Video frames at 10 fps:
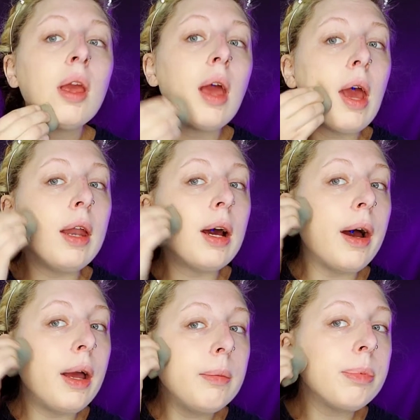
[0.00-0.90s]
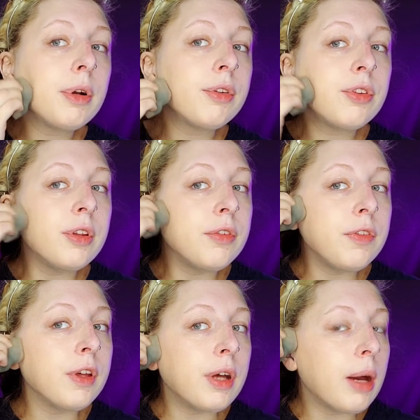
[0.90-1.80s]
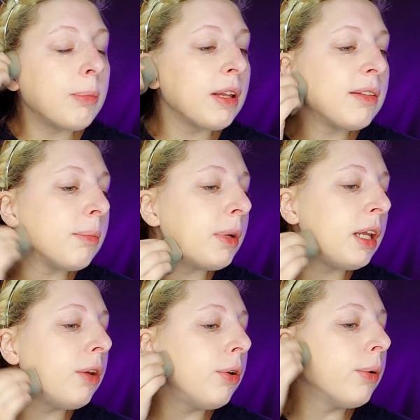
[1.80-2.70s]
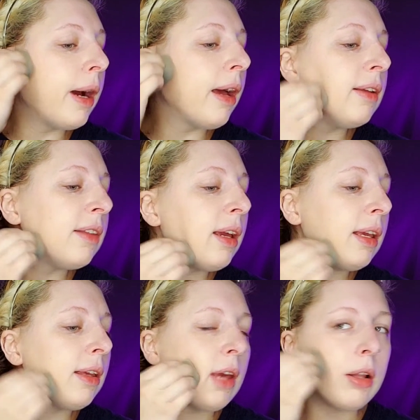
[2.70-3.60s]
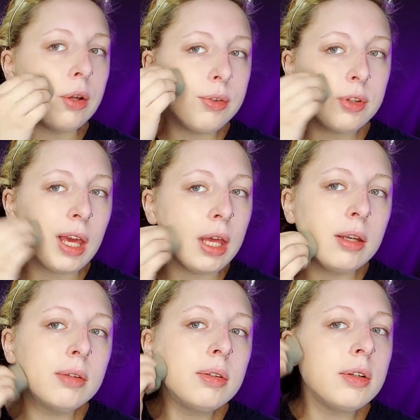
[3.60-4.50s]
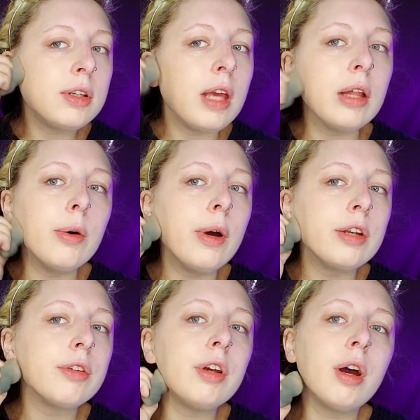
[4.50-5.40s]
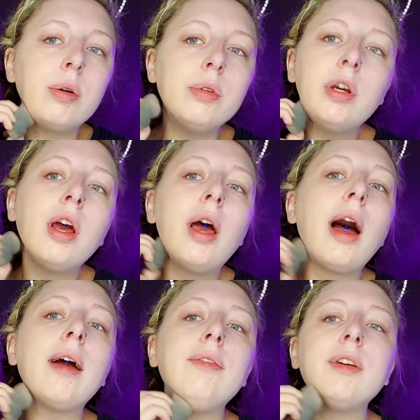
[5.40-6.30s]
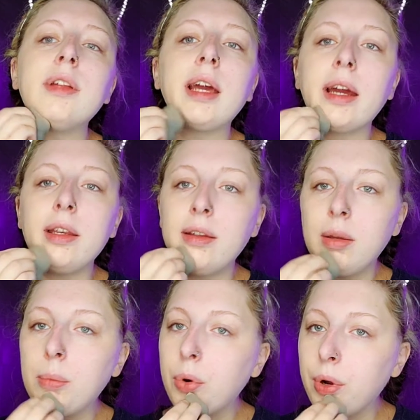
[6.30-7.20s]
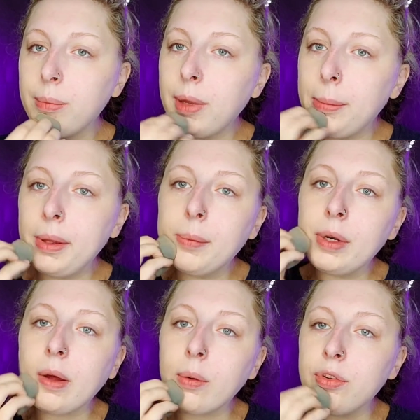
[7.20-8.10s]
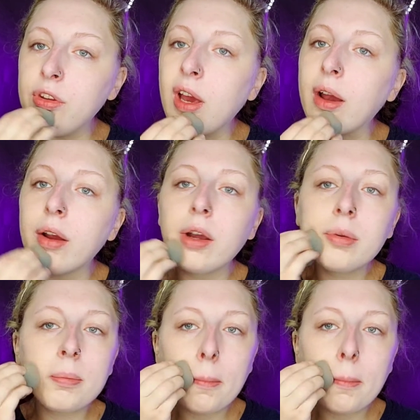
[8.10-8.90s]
And I personally feel I'm not somebody who has like yellow skin, yellow undertone. I feel like I did more maybe when I was younger.